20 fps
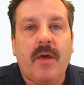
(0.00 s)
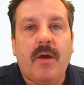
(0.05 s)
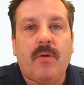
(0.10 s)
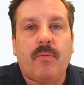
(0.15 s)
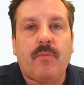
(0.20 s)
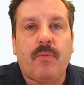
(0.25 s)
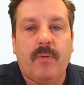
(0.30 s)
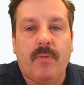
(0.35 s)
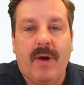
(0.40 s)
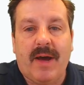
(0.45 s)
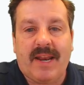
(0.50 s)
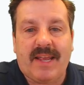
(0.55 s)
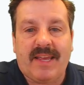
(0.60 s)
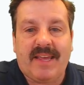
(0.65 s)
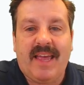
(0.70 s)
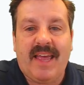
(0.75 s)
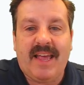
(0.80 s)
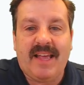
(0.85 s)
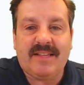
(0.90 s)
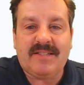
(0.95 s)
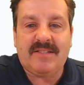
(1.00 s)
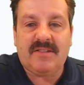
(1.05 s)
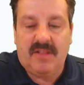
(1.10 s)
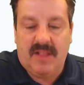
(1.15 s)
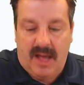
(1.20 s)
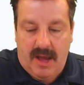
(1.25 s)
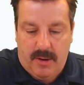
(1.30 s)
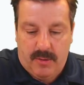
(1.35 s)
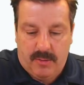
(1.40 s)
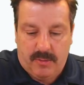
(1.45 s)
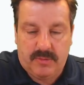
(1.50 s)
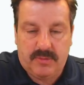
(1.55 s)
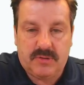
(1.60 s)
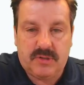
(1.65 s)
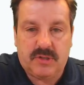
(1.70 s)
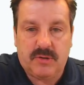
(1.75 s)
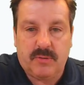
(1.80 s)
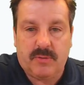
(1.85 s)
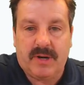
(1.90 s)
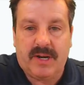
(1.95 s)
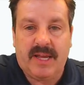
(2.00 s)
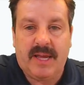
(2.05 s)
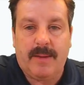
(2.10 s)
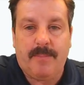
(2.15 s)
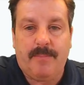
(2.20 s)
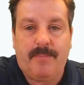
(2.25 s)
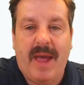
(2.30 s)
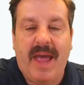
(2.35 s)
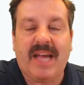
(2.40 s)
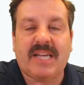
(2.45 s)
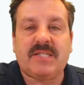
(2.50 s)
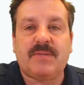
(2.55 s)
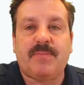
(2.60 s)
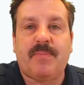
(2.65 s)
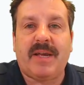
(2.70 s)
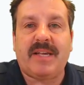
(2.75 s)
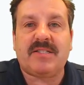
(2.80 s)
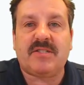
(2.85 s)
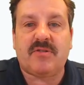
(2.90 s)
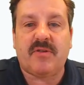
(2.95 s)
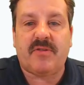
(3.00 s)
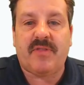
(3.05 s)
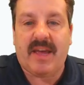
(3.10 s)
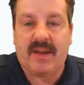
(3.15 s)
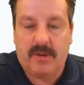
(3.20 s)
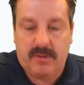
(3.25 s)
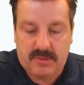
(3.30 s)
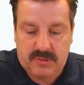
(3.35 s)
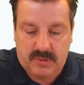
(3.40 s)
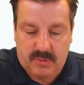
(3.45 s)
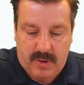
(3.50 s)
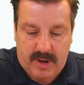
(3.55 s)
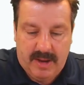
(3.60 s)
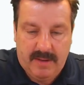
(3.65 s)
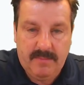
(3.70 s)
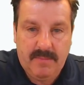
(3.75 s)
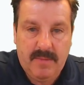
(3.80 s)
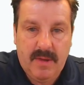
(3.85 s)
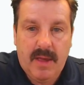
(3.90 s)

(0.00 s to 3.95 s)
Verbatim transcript: We want to cancel out, so we're going to hit backspace so that goes away.